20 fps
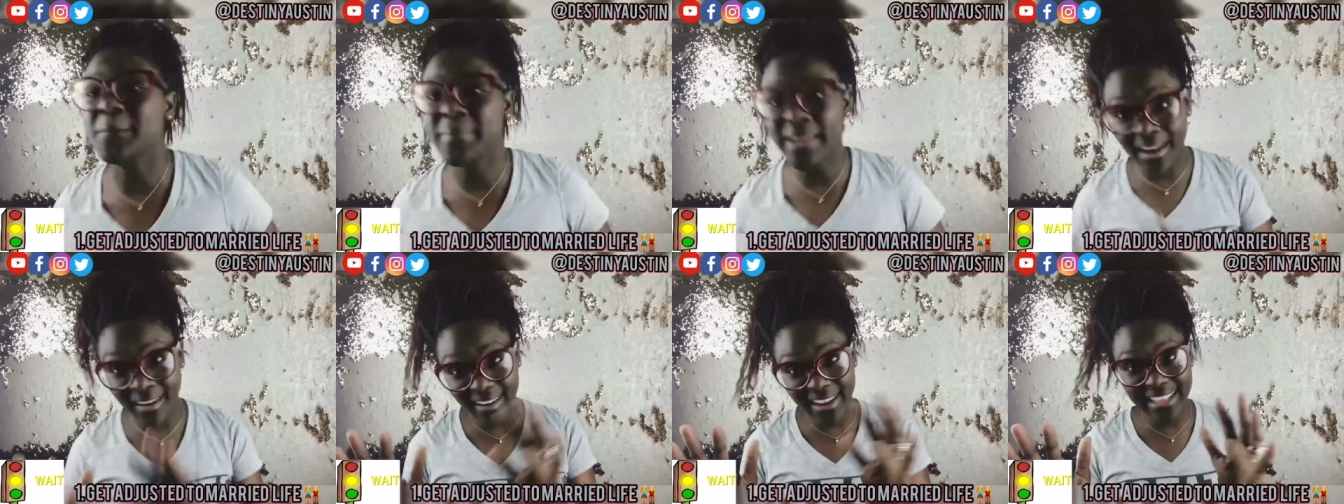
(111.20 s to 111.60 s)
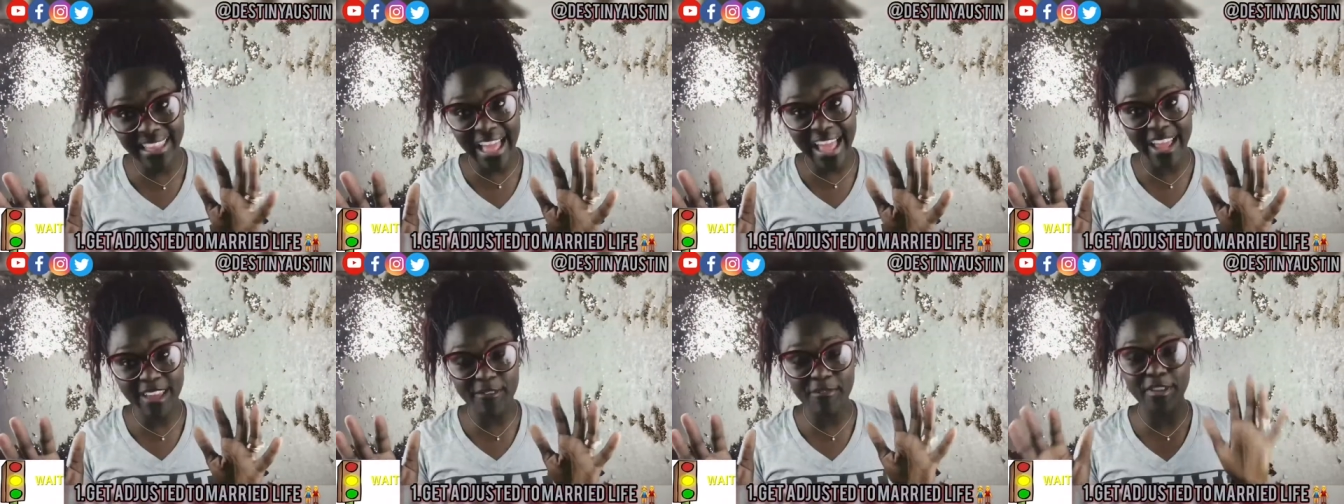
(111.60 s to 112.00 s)
Married
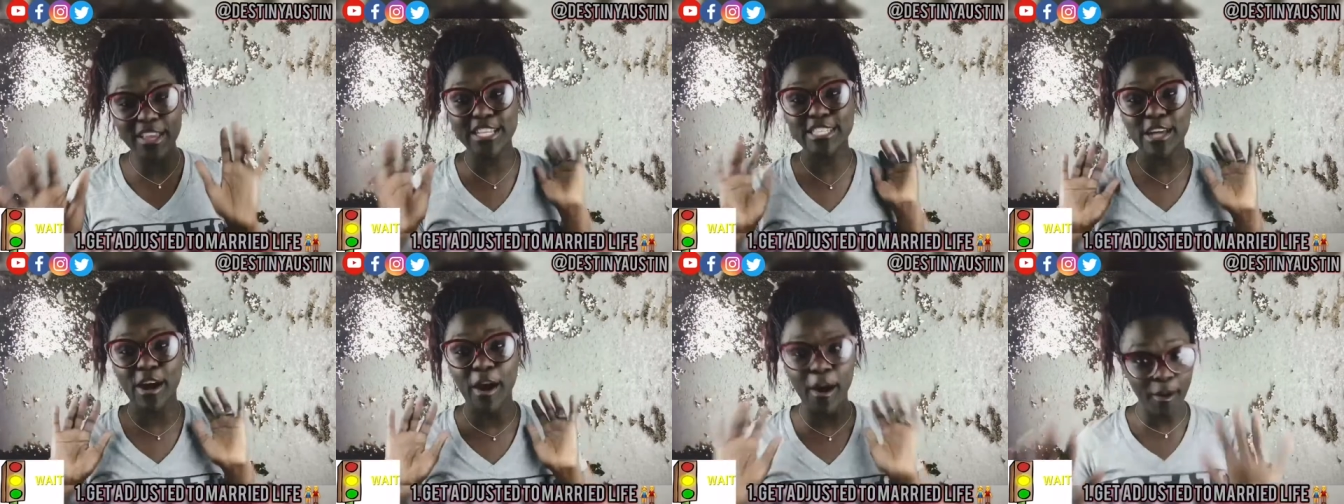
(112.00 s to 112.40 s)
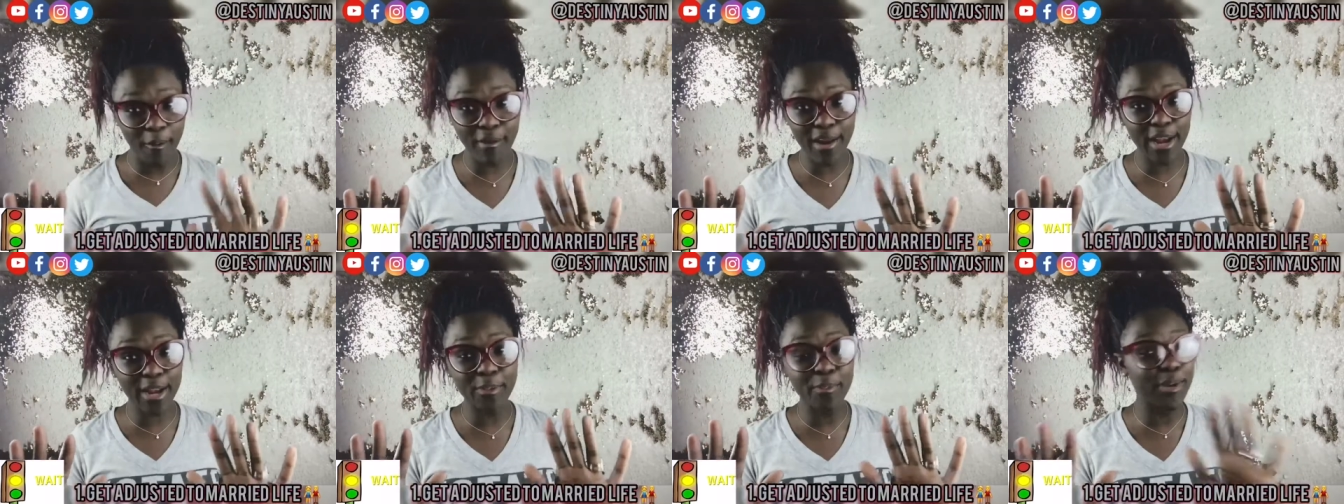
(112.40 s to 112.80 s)
life is
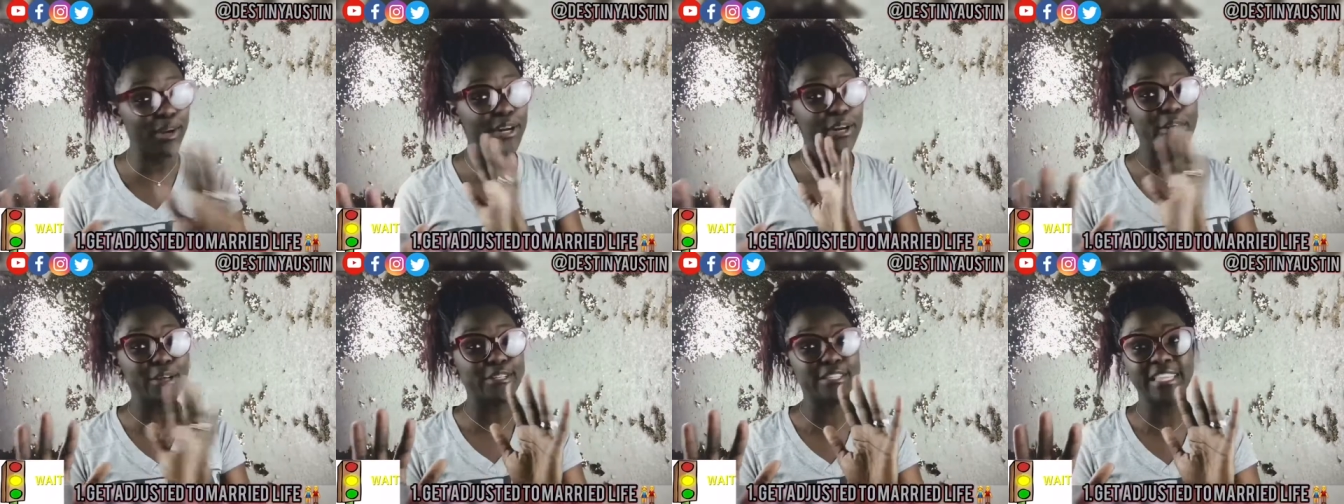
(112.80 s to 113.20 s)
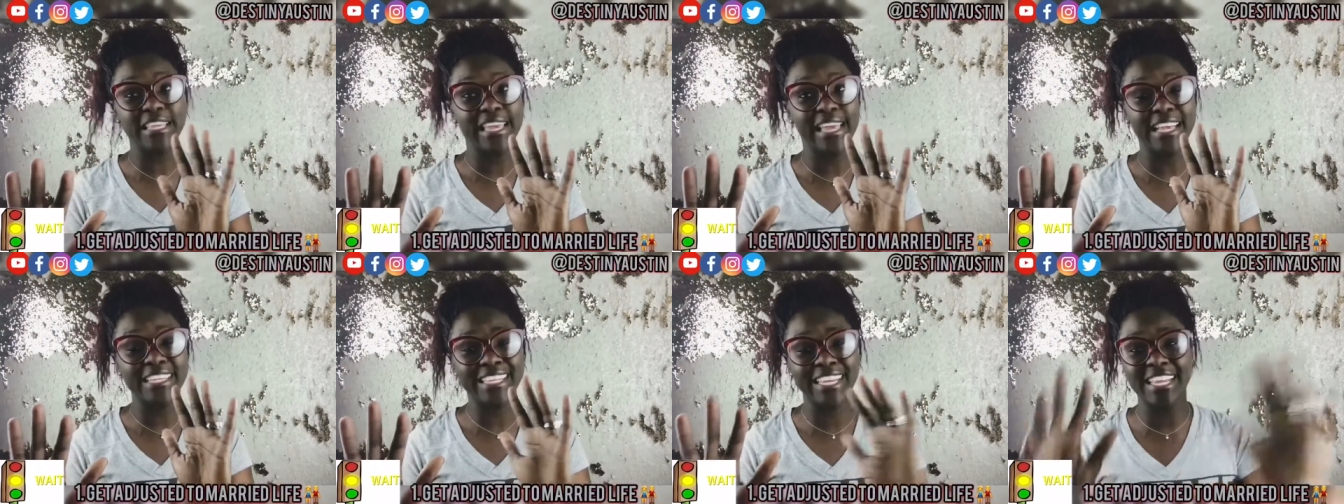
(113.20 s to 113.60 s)
already one of those
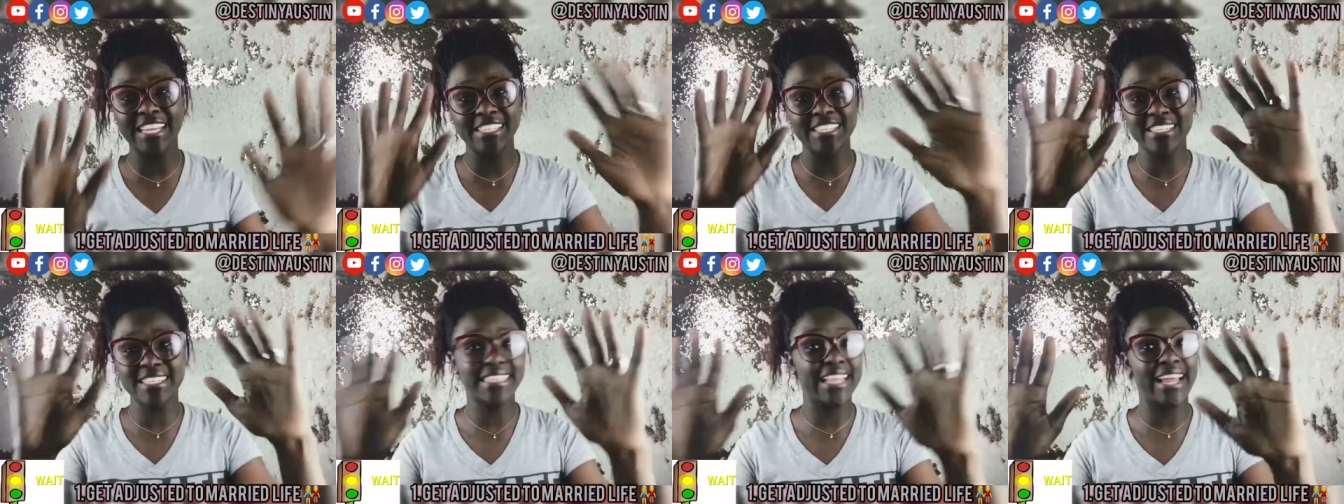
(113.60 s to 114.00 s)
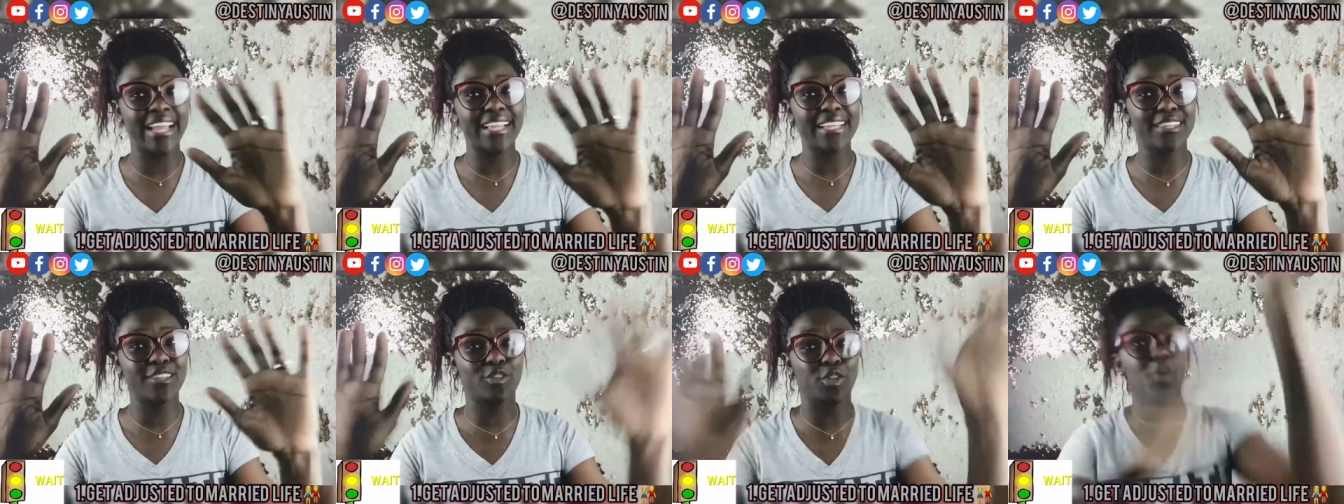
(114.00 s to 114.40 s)
things that can just like
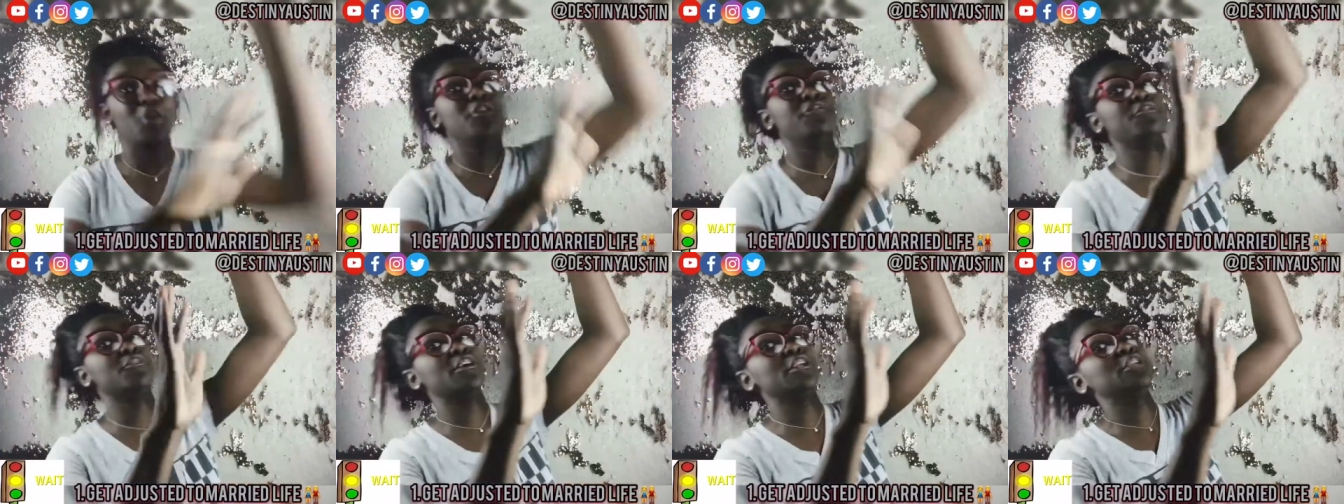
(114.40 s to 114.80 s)
throw you for